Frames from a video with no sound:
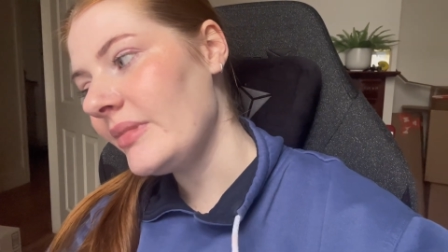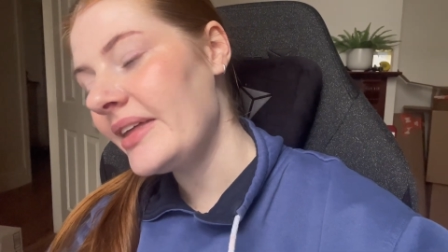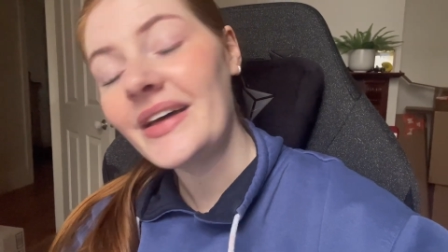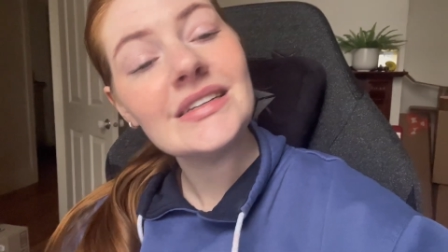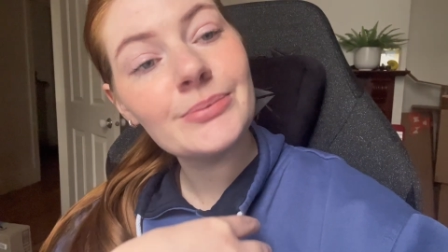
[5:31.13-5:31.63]

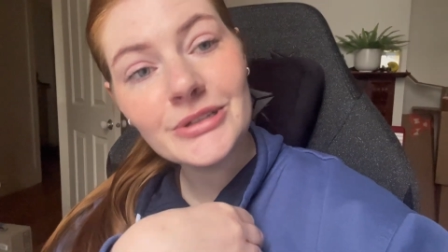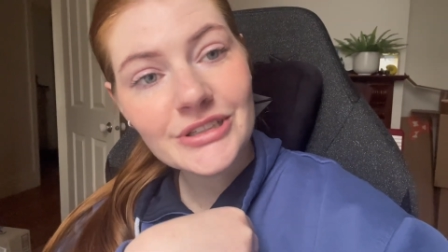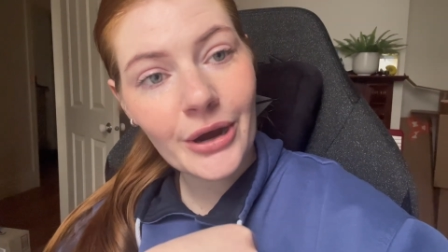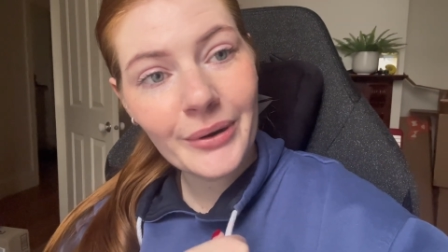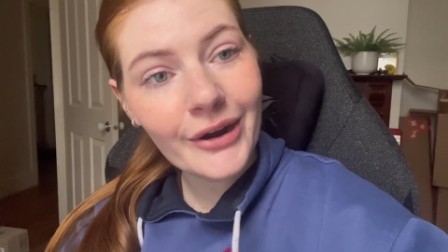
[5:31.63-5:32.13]
that's what's
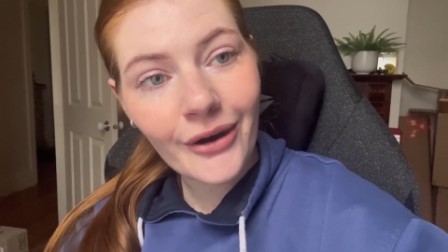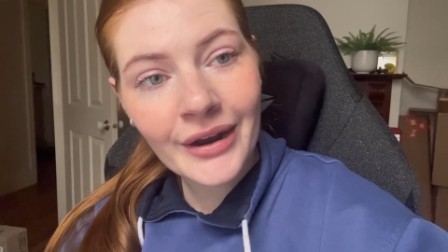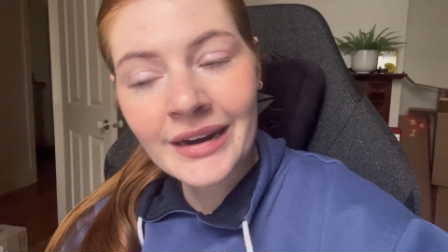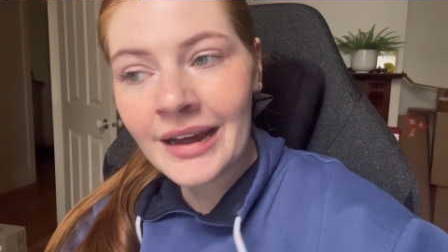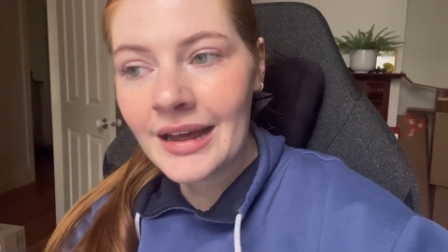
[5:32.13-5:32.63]
going
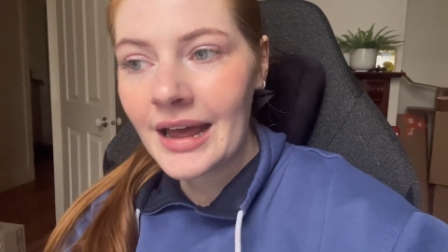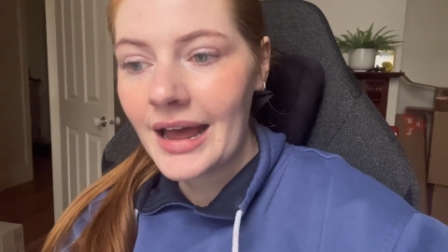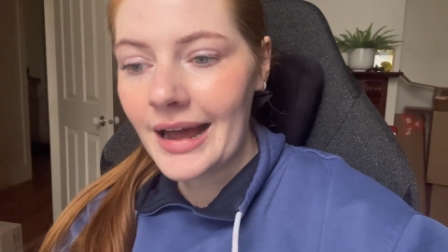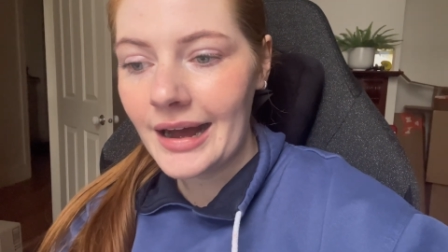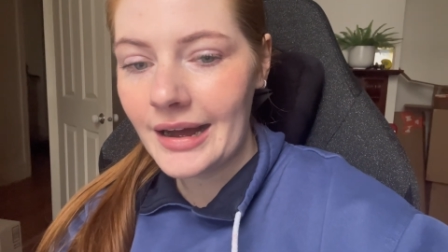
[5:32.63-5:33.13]
on.
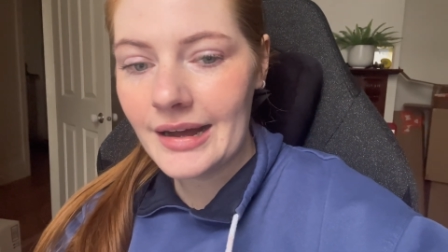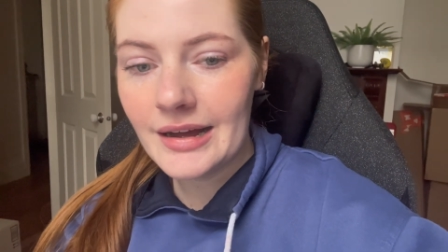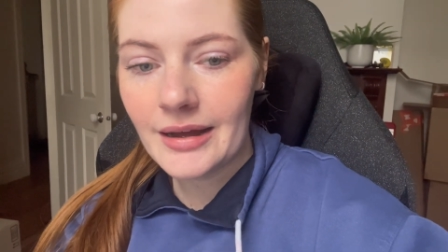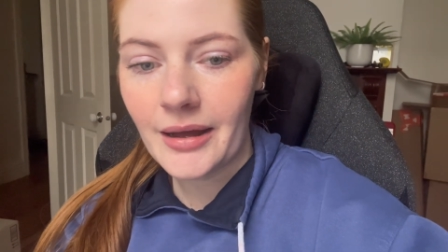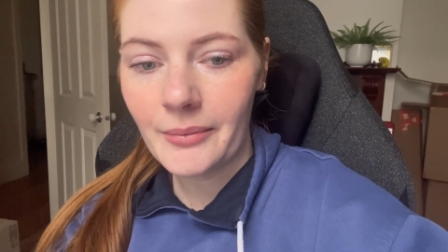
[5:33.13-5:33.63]

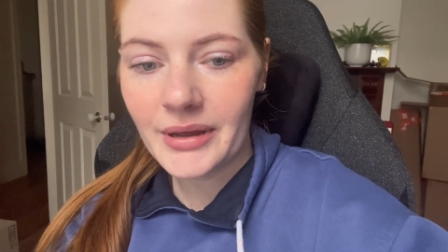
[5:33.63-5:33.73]
Um,